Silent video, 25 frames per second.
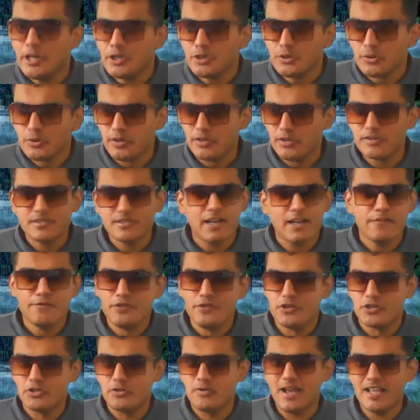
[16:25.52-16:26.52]
interests,
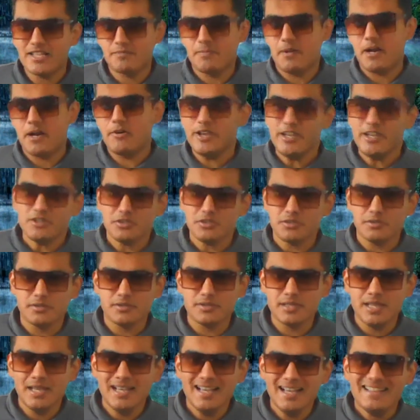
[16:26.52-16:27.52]
and future
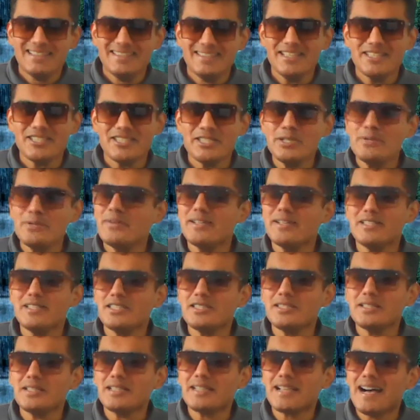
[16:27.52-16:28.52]
aspirations, these
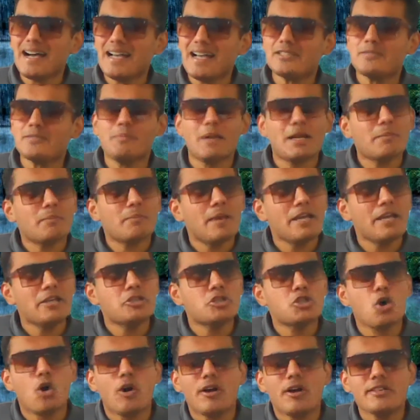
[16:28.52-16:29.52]
students, guys, might
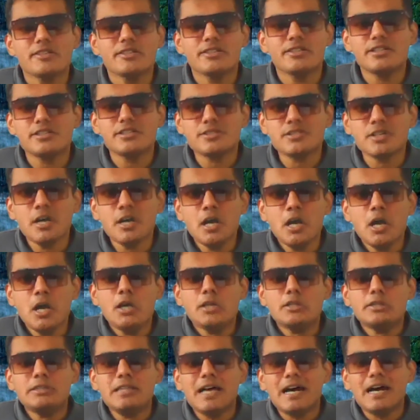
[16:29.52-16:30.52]
make choices
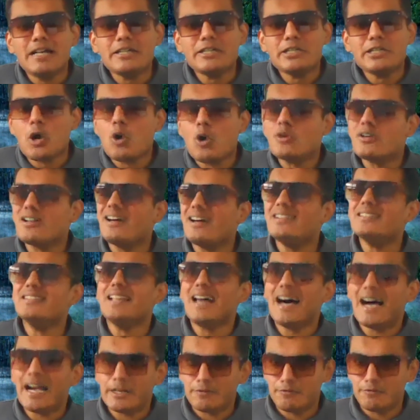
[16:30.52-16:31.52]
that don't
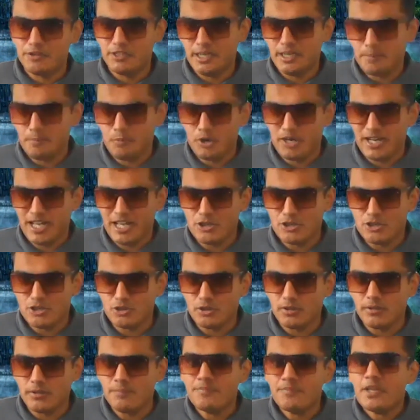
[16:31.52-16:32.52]
align with their
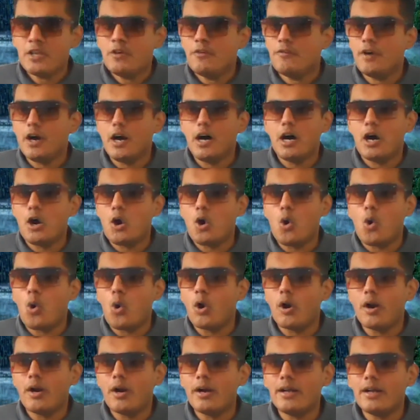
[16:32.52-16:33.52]
potential,
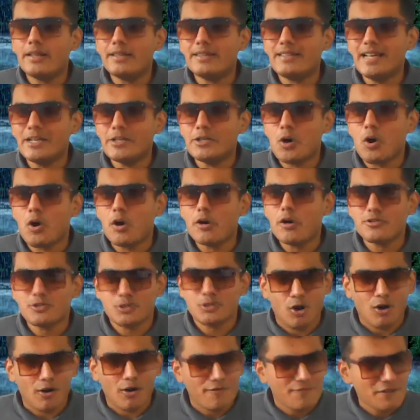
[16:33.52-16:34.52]
or that don't
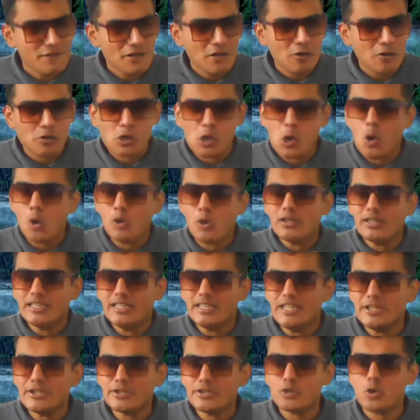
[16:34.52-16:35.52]
sort of
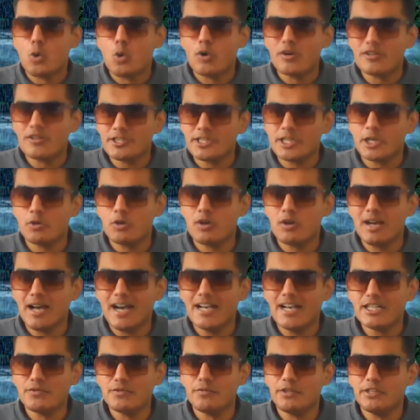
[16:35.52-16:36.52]
coalesce or
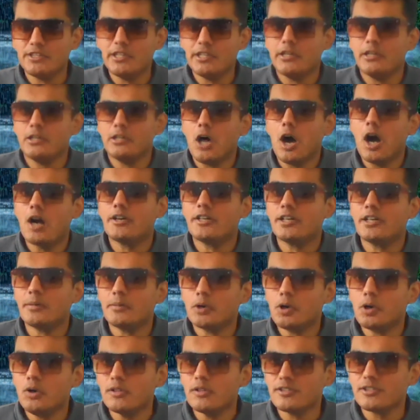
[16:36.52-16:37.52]
synchronize with their
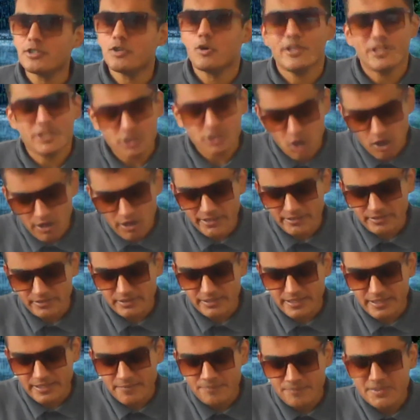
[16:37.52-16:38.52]
long-term goals. So
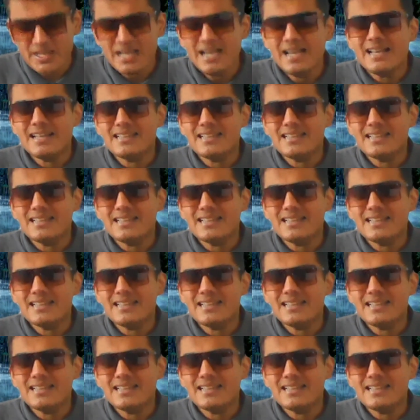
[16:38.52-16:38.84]
historically,